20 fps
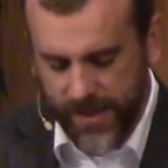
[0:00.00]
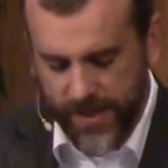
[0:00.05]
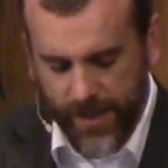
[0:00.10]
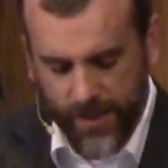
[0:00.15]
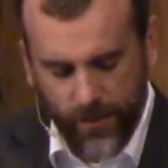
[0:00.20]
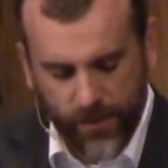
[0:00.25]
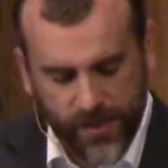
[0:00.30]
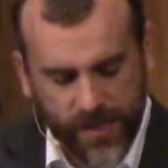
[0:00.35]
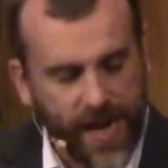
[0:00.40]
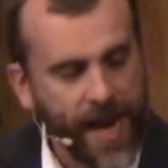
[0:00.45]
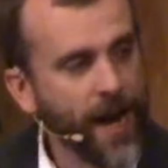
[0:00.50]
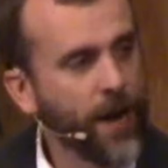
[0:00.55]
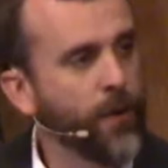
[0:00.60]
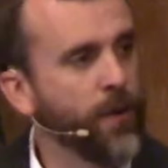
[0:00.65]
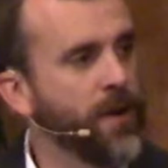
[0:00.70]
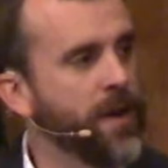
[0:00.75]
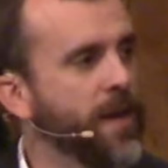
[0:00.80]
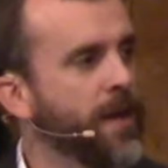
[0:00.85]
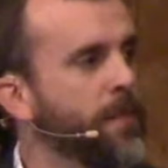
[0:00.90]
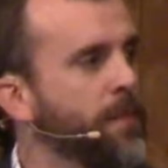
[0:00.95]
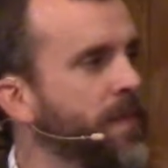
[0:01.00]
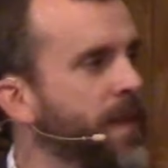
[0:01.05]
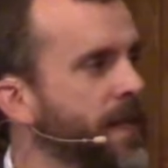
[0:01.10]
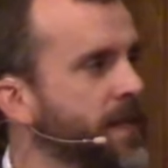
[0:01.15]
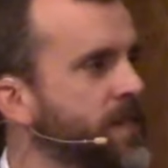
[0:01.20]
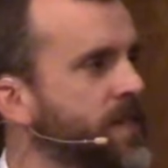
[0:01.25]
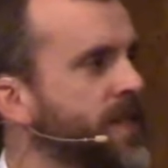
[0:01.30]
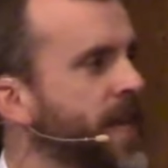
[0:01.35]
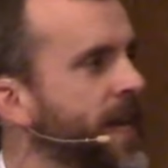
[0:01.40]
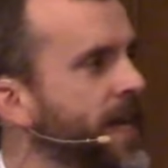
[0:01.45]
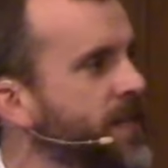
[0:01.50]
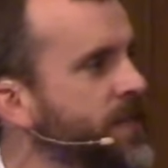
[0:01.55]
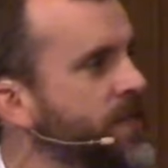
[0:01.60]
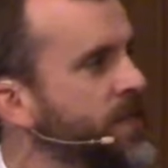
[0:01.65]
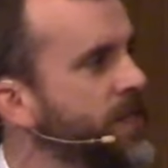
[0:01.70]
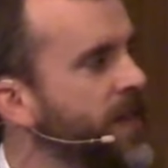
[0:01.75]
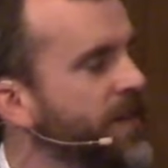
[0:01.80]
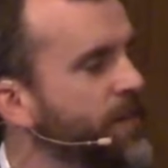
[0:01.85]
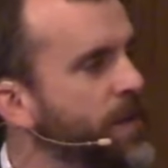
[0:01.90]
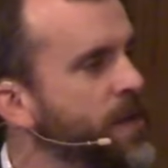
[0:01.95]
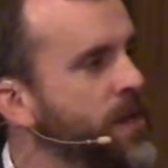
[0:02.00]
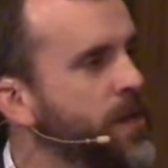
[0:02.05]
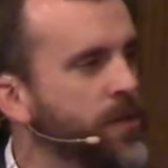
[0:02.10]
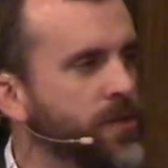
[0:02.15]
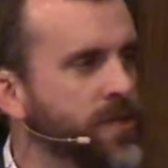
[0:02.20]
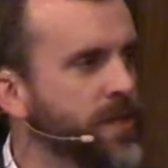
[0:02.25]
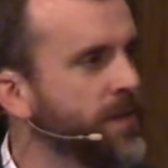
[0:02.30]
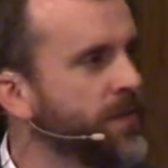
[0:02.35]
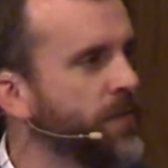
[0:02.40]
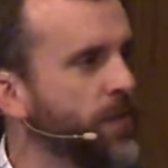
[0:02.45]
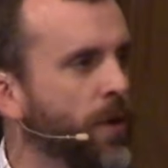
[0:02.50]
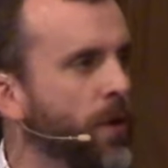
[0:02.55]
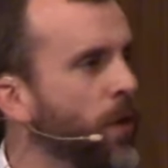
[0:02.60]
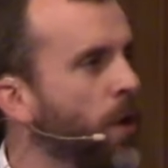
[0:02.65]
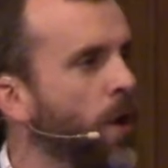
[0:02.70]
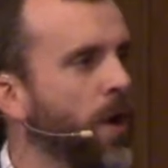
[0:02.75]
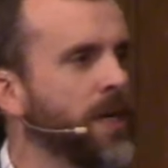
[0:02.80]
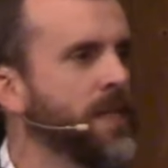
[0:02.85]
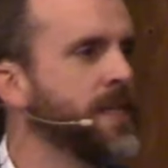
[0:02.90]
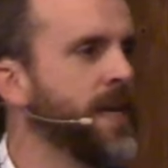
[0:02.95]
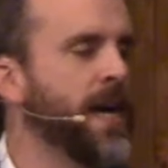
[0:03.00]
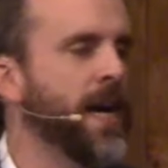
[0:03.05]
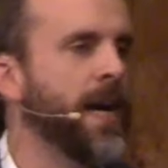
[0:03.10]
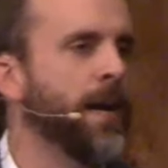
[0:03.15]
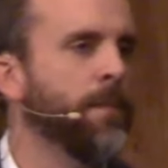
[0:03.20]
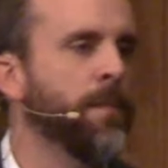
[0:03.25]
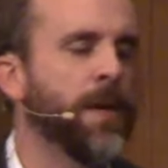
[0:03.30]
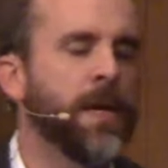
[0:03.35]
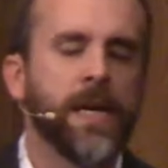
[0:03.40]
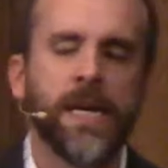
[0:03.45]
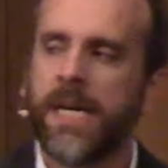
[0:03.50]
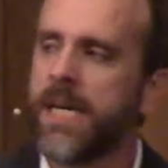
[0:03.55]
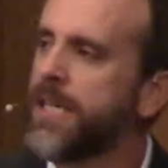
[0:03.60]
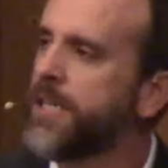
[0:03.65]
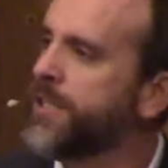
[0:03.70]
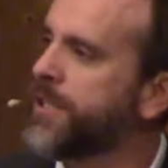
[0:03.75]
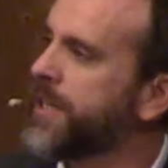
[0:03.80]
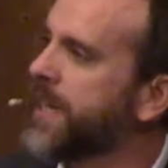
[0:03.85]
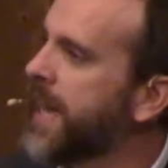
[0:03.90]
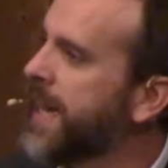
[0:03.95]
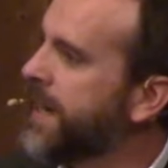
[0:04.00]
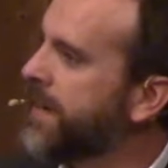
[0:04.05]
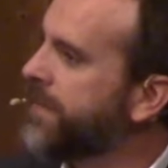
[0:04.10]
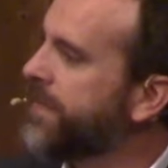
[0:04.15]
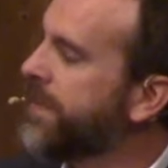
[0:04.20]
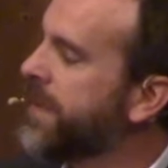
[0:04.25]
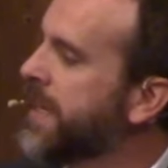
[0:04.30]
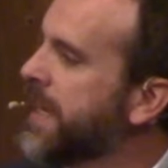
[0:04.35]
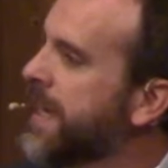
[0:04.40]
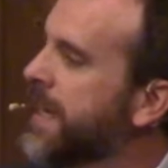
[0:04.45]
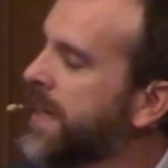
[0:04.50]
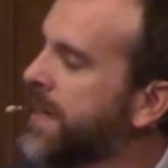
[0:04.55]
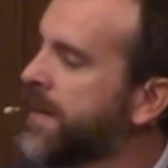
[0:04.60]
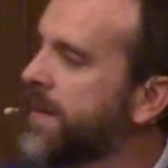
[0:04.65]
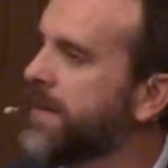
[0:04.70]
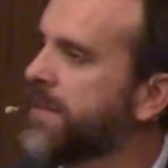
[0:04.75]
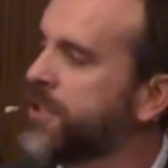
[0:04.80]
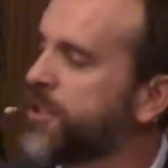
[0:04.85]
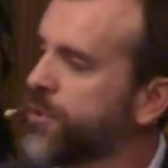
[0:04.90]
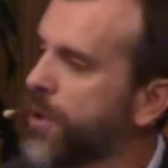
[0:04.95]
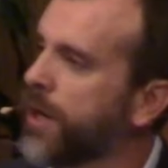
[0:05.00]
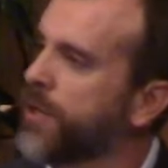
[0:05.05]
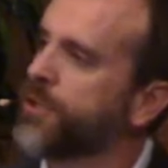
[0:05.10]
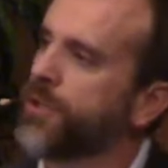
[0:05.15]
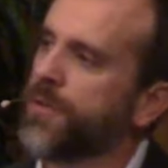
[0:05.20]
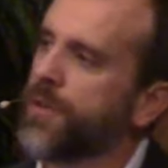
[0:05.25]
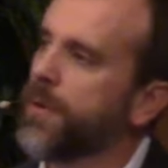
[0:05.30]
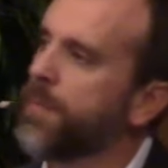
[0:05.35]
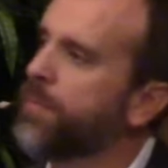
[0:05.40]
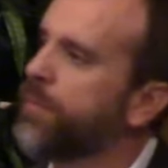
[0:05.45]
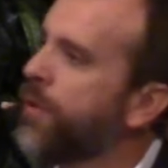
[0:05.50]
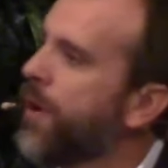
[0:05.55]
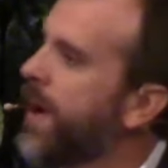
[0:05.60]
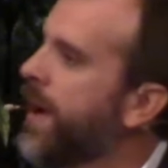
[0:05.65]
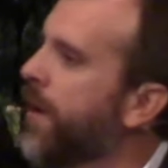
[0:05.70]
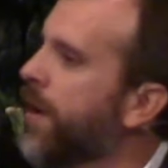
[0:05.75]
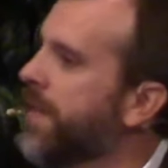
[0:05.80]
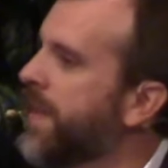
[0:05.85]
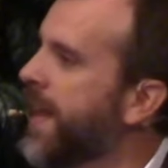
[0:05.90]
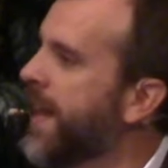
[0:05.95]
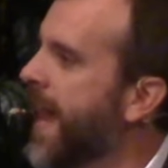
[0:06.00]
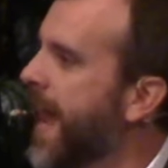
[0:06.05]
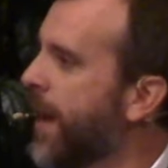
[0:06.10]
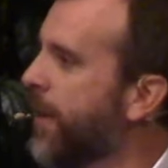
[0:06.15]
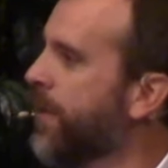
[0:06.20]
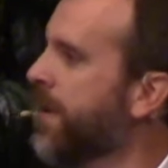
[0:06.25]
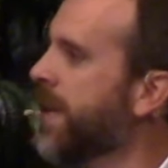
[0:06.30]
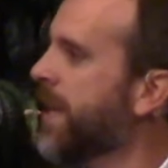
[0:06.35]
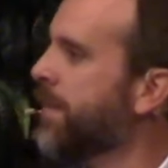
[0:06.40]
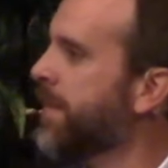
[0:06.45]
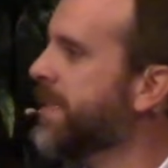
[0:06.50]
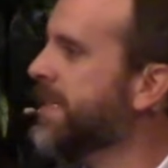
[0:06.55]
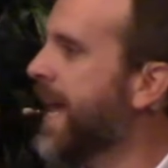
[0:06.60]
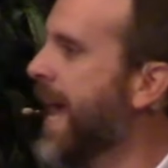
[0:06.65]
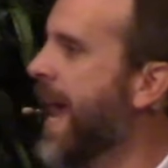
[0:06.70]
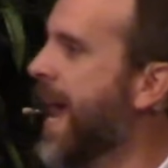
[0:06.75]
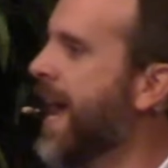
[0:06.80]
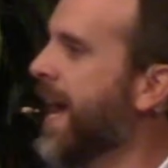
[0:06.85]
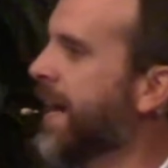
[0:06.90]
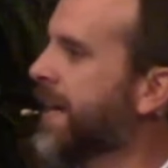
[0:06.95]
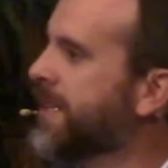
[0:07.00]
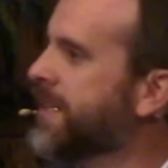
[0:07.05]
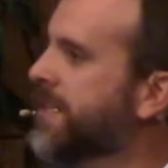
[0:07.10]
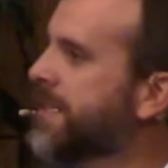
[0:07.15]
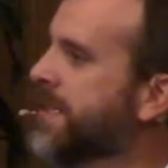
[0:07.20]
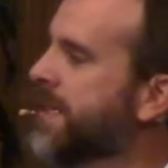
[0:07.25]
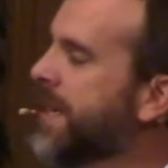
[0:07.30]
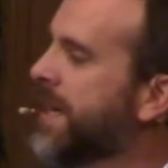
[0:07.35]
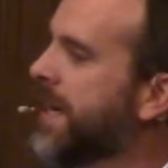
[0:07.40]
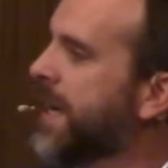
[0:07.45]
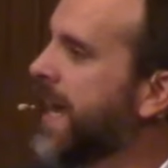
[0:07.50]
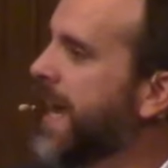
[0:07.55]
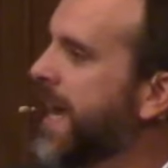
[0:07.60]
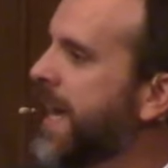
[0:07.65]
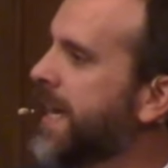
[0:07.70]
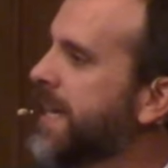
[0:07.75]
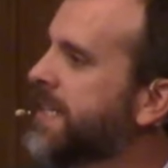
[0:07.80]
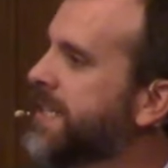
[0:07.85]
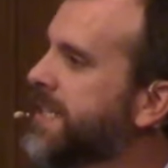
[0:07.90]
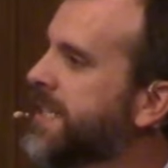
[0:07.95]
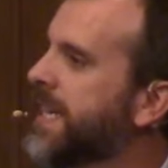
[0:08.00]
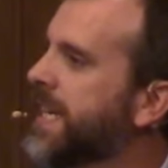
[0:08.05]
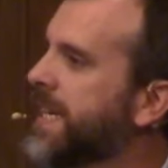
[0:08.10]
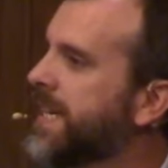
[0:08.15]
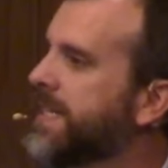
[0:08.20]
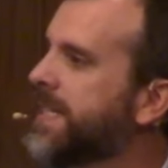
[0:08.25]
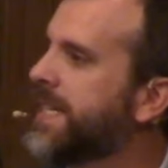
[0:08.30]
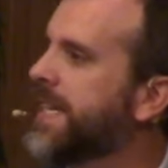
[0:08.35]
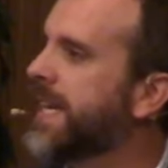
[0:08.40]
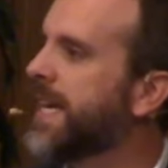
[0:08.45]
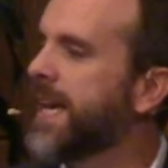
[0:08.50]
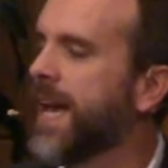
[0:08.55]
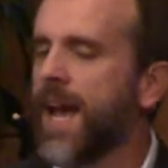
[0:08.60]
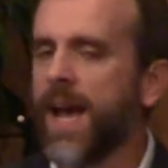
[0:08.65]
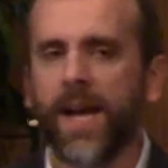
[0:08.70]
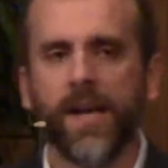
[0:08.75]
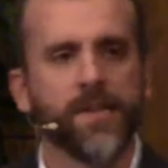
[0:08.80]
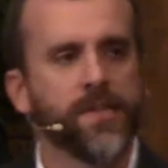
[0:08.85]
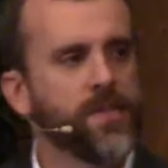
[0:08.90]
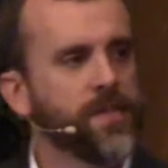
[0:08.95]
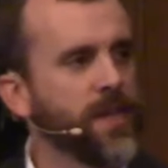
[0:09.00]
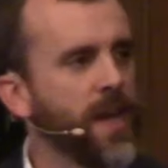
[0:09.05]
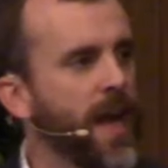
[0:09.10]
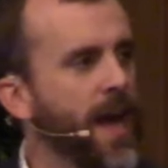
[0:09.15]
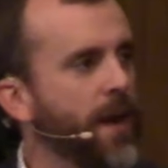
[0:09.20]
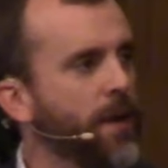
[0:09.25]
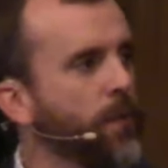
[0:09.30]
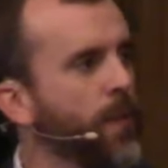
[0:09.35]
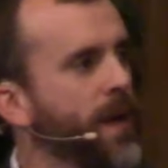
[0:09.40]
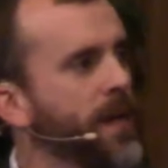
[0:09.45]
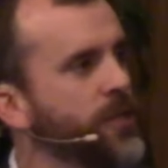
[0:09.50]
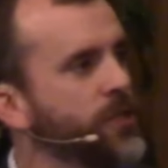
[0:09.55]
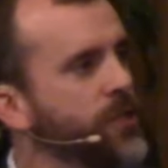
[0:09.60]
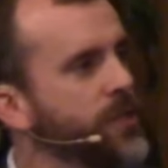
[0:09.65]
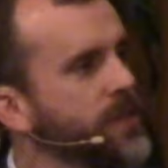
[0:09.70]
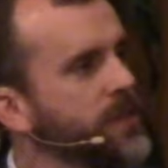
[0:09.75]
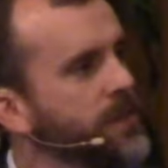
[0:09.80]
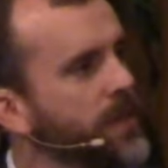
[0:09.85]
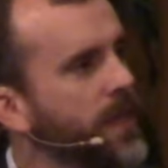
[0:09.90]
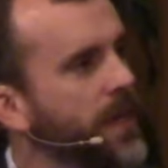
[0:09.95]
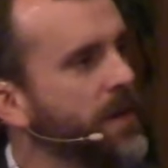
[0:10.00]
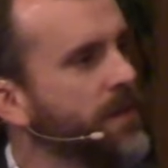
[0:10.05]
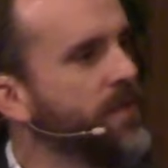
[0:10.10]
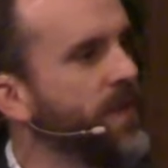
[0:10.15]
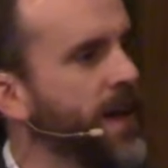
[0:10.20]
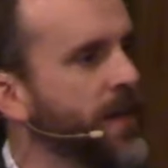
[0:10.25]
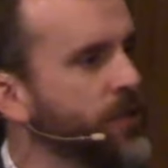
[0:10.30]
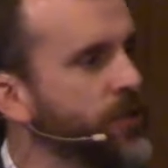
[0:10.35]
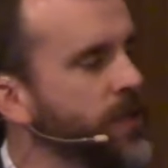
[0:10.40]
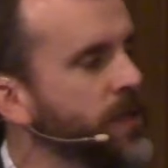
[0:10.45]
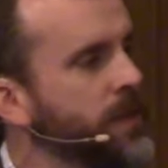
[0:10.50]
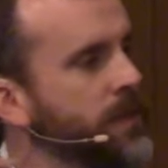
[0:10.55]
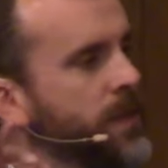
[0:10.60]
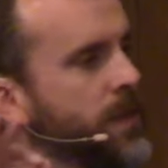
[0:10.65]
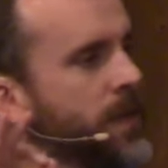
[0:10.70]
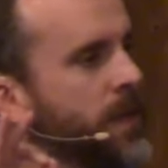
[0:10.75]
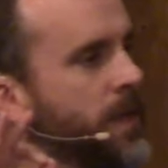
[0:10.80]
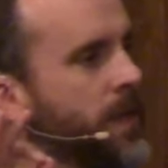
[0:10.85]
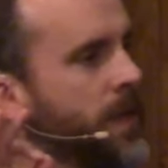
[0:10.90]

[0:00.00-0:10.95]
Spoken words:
us that there's an acronym that saints have been using for a long time to kind of structure their prayer, and that acronym is ACTS, A-C-T-S, Adoration, Confession,